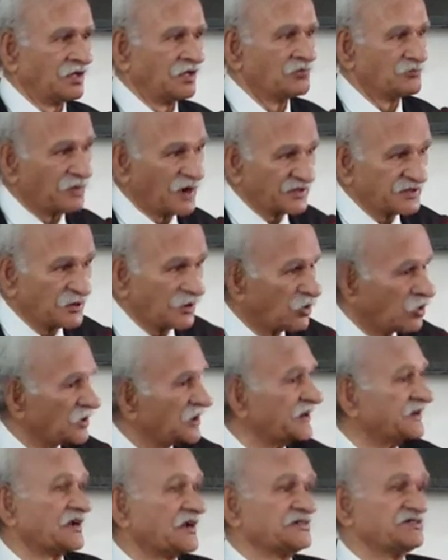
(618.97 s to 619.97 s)
by the
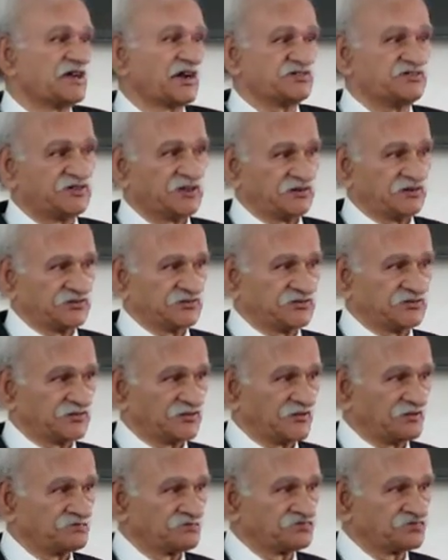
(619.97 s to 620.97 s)
oral transactions.
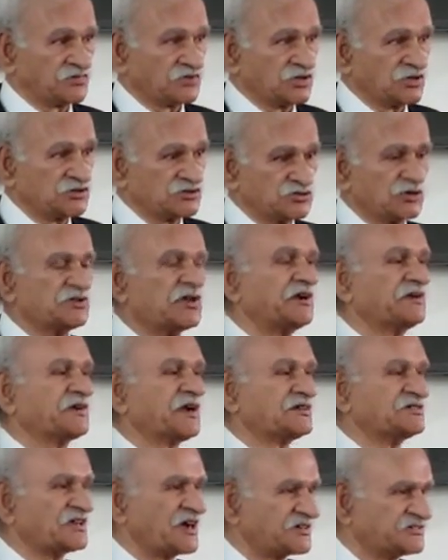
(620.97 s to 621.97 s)
So the
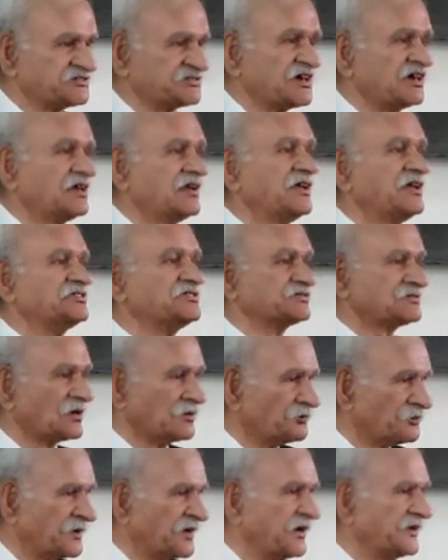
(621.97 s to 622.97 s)
transaction is
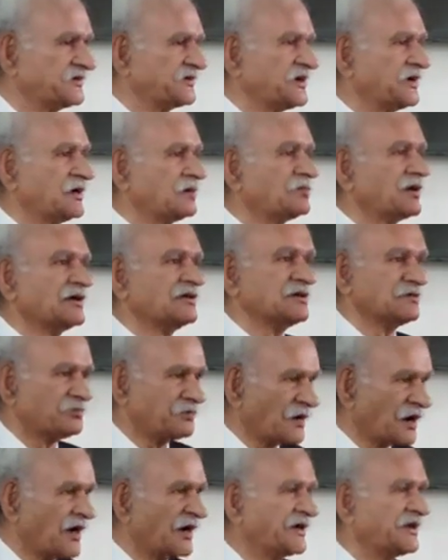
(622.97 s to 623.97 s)
completed by the
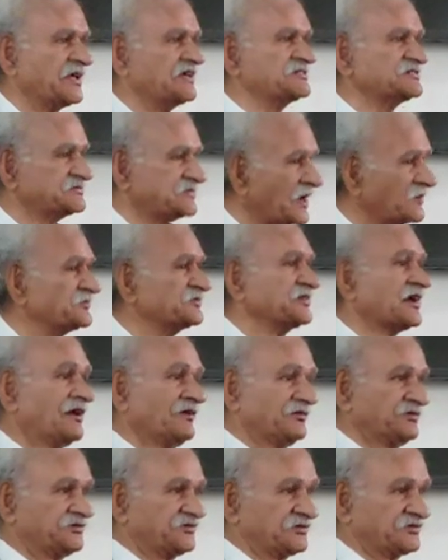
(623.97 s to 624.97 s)
parties
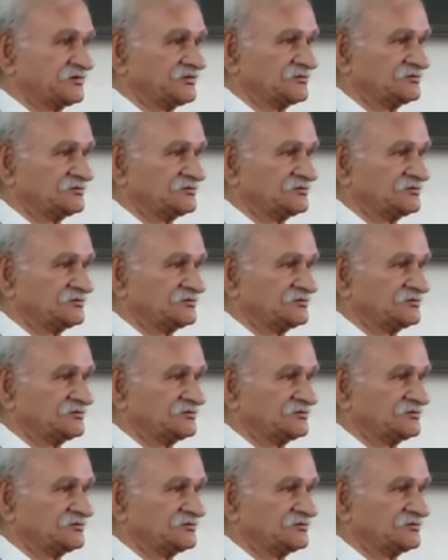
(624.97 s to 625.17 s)
themselves,